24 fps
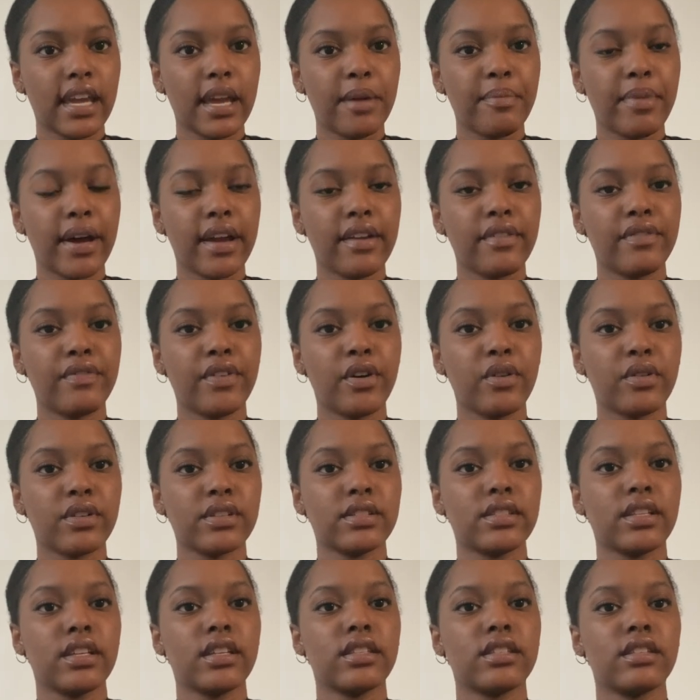by
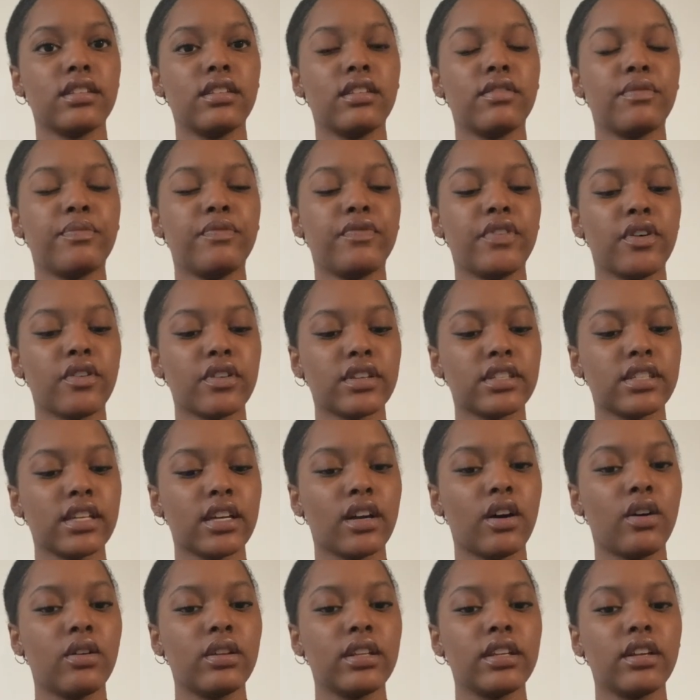
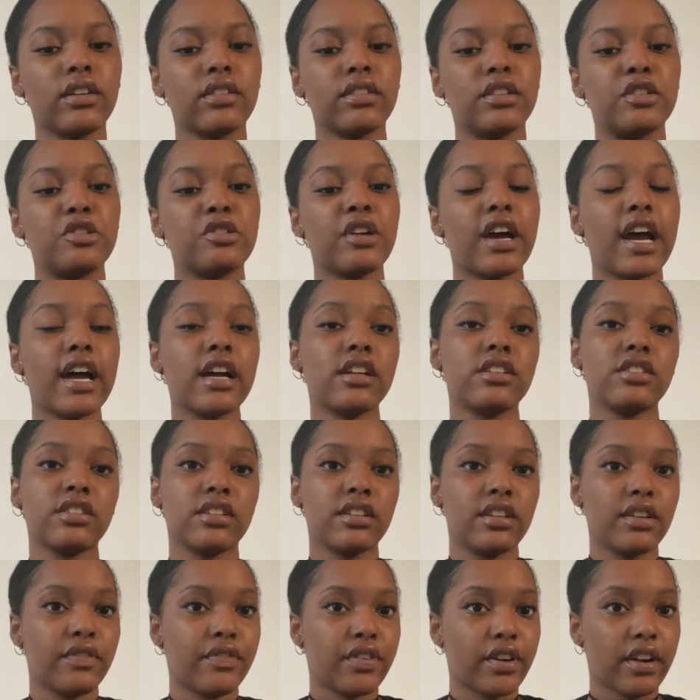focusing only on the
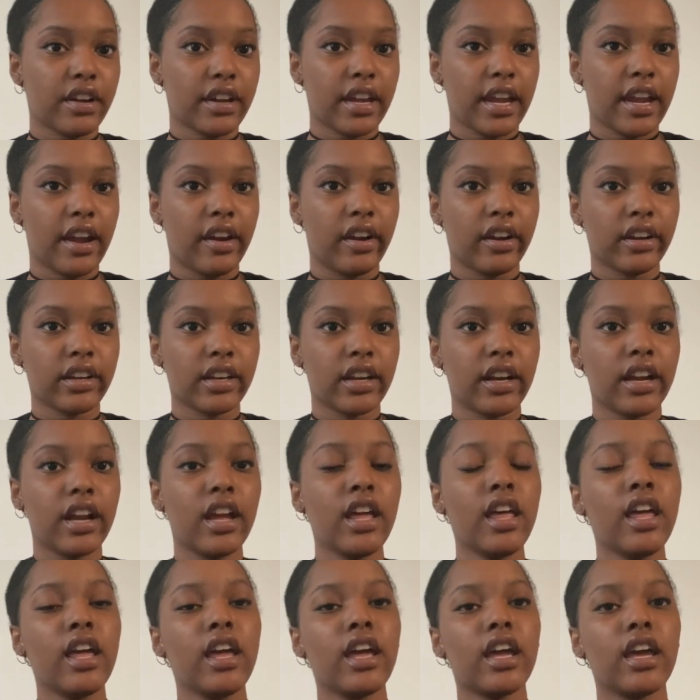tragedy of her character
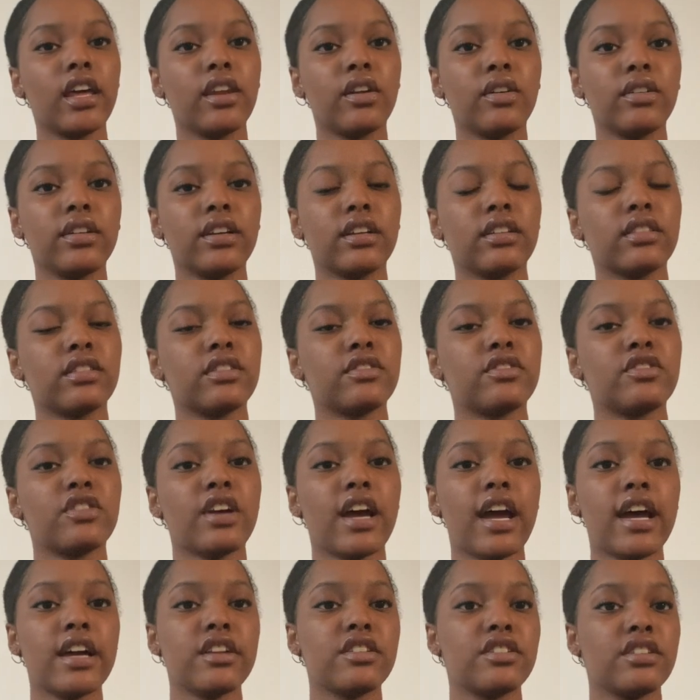and only on the
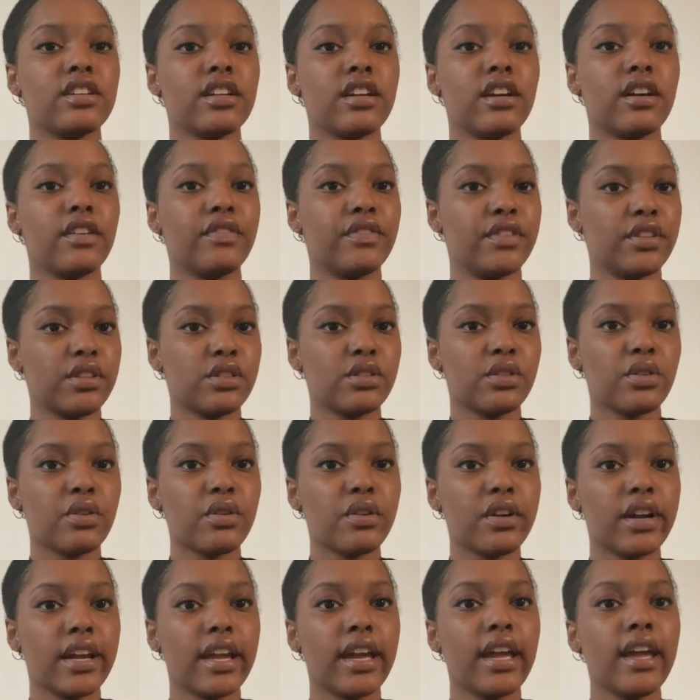tragedy of the
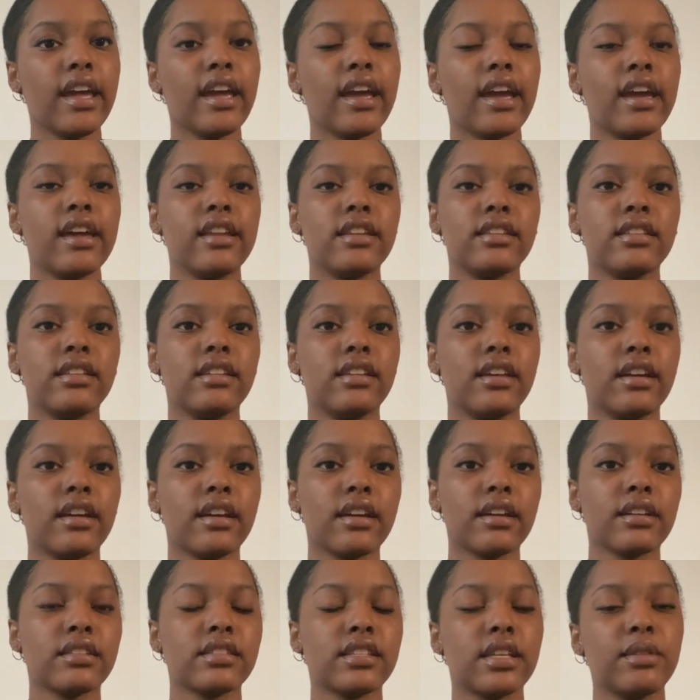story, and
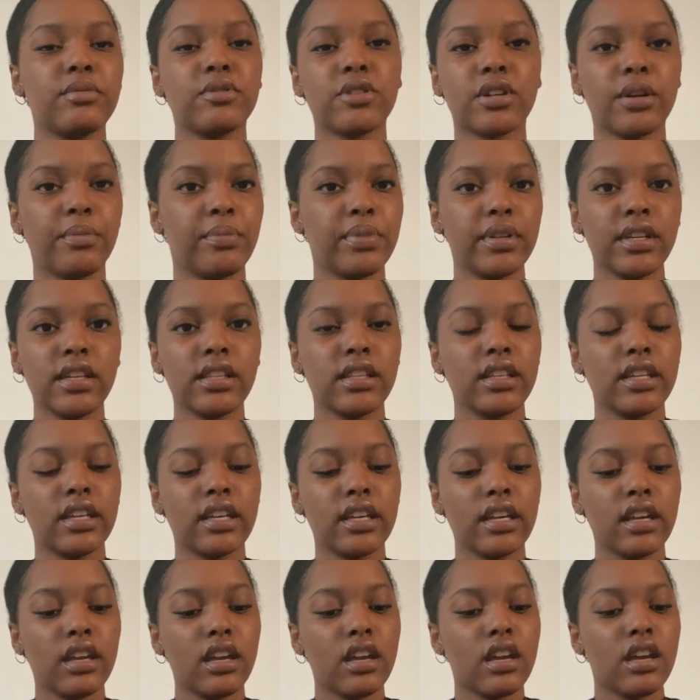seem to
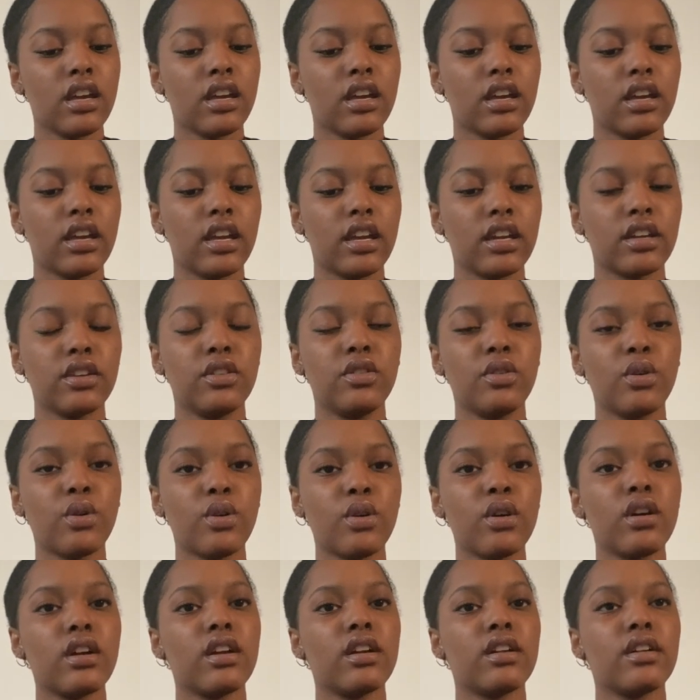completely
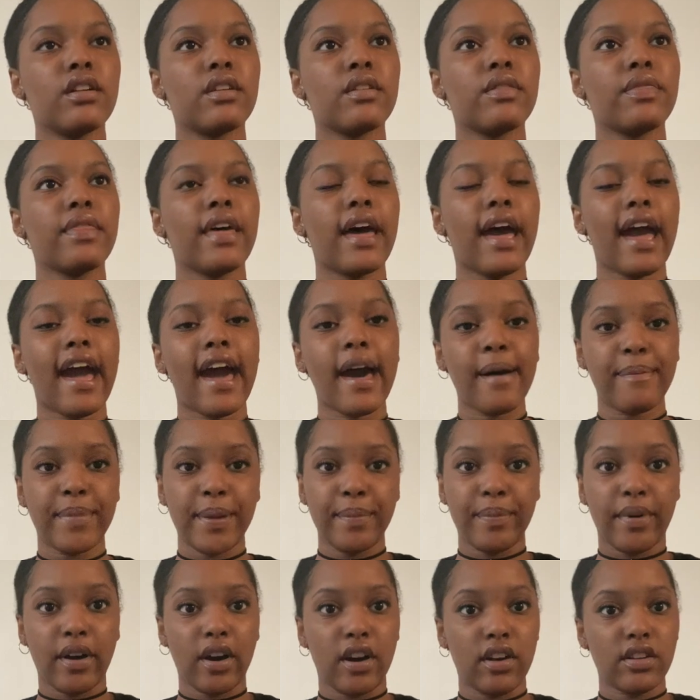ignore the happy
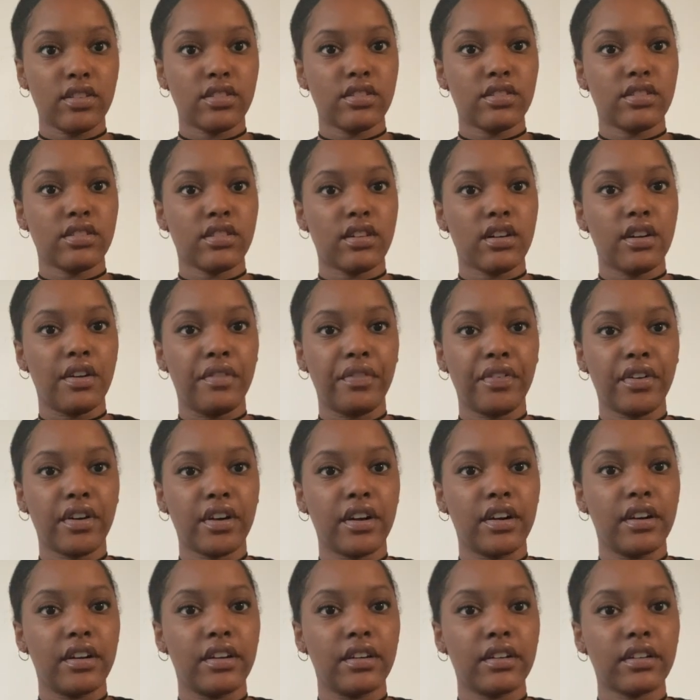parts of
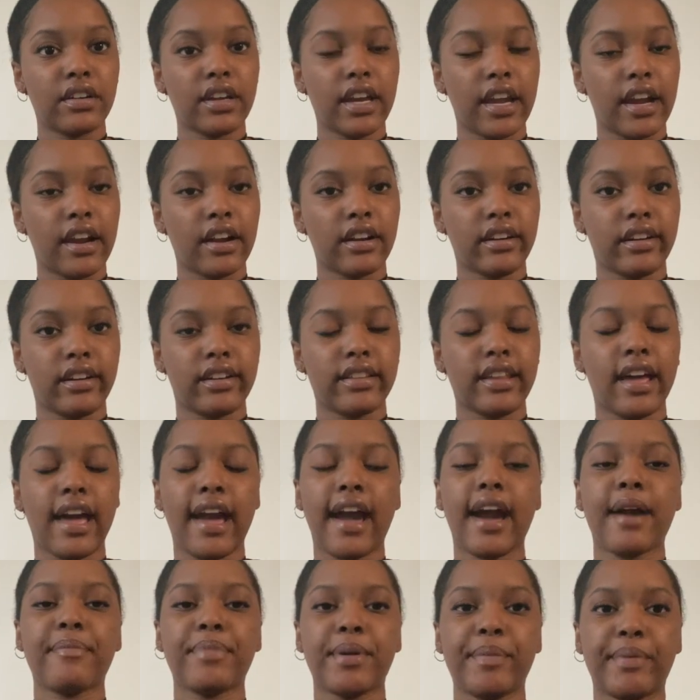her character and the
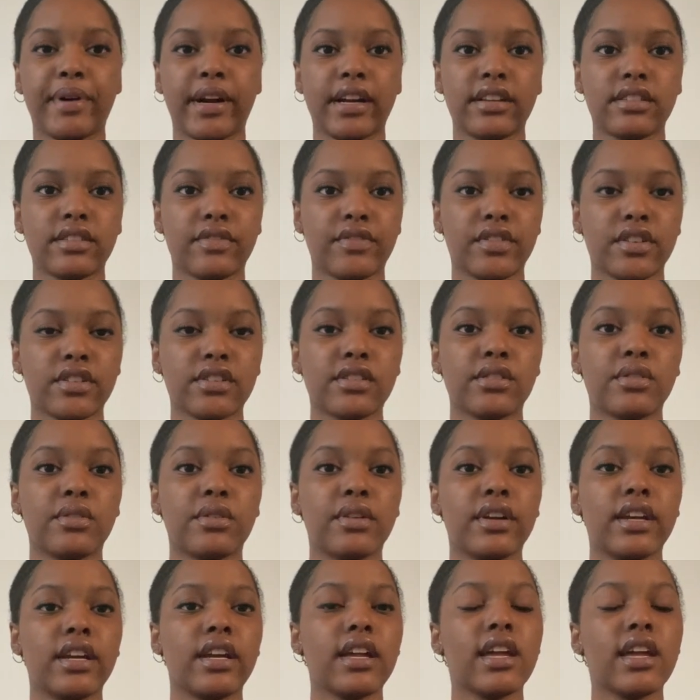happy parts of her story.